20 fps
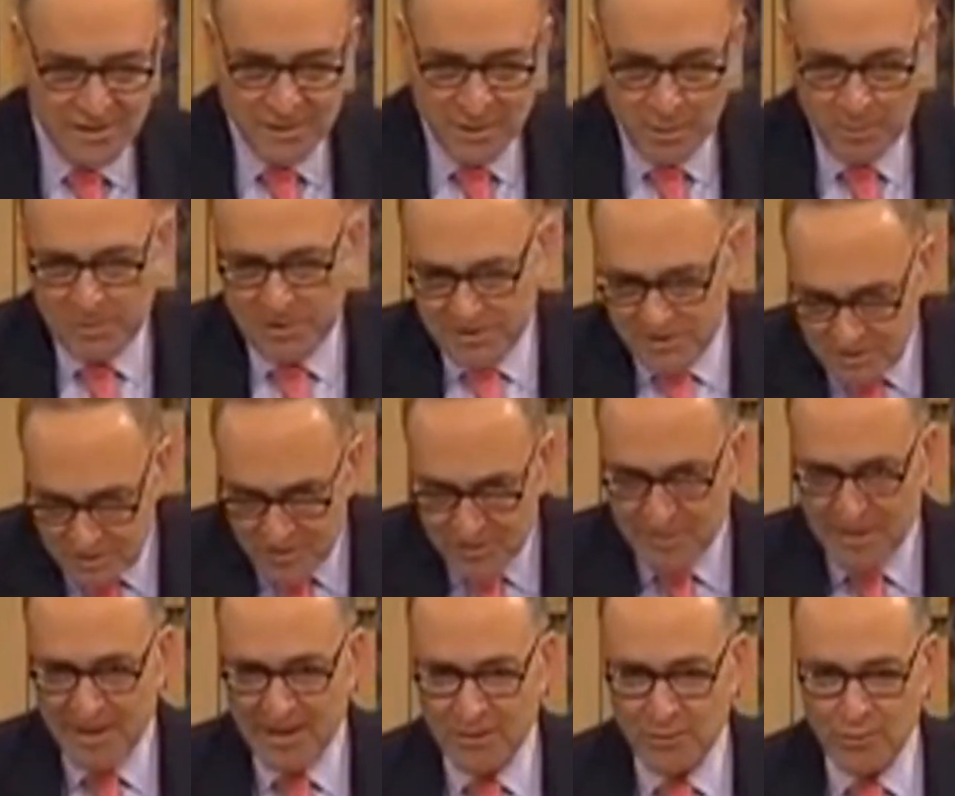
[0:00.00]
a
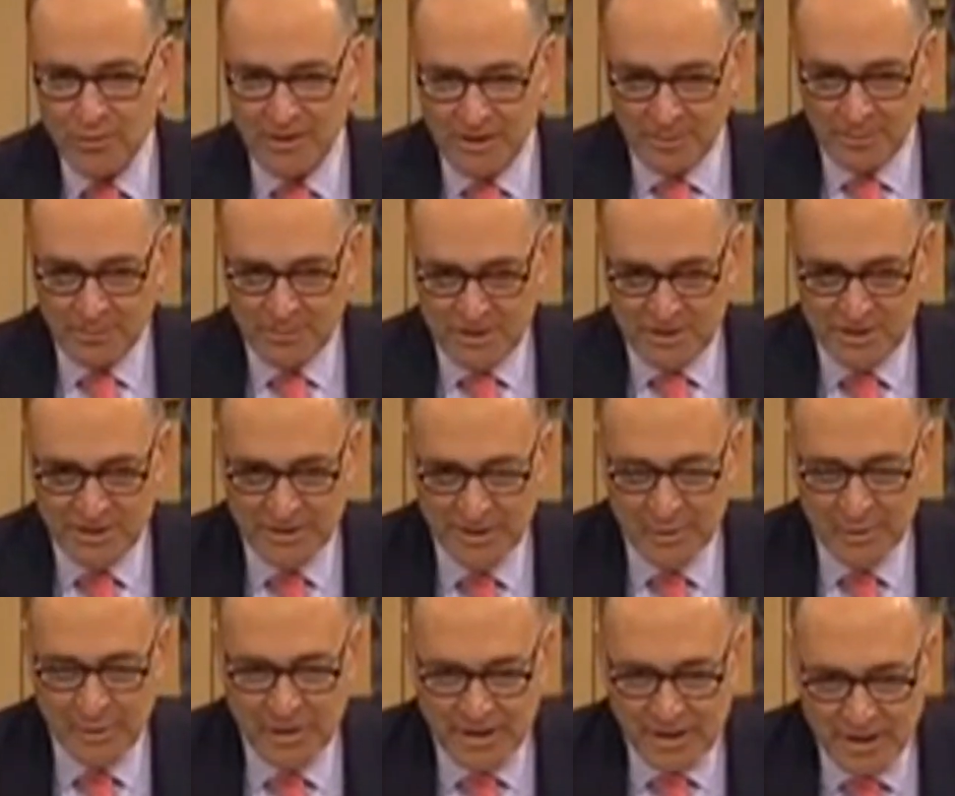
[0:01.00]
businessman who helped me on the
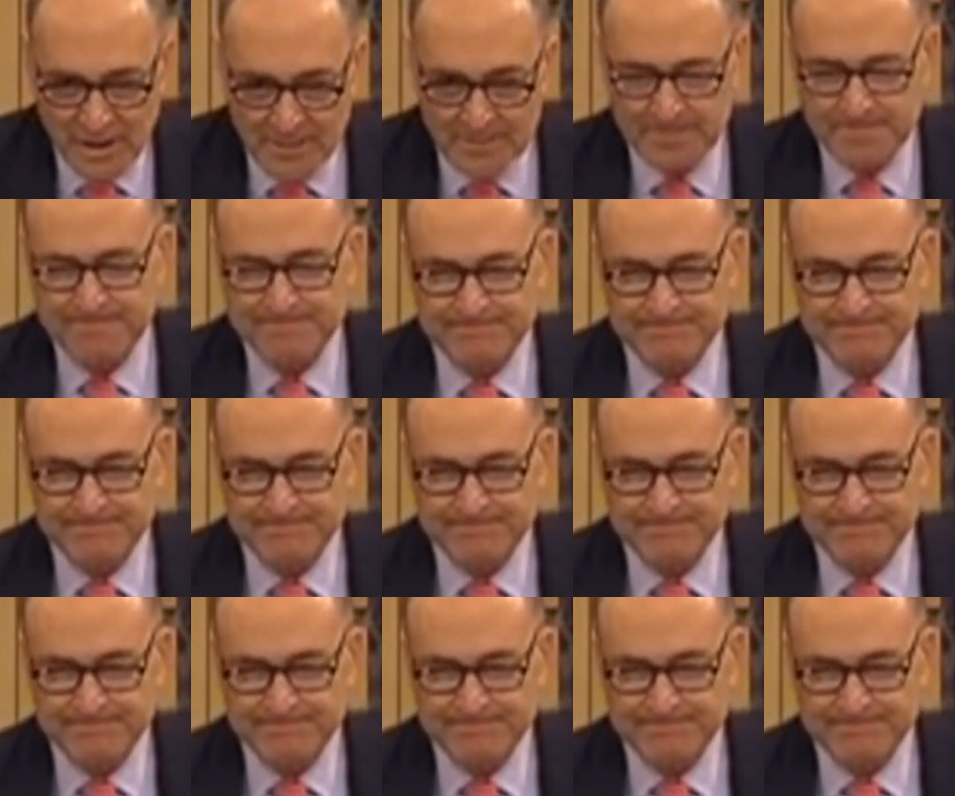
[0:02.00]
way up,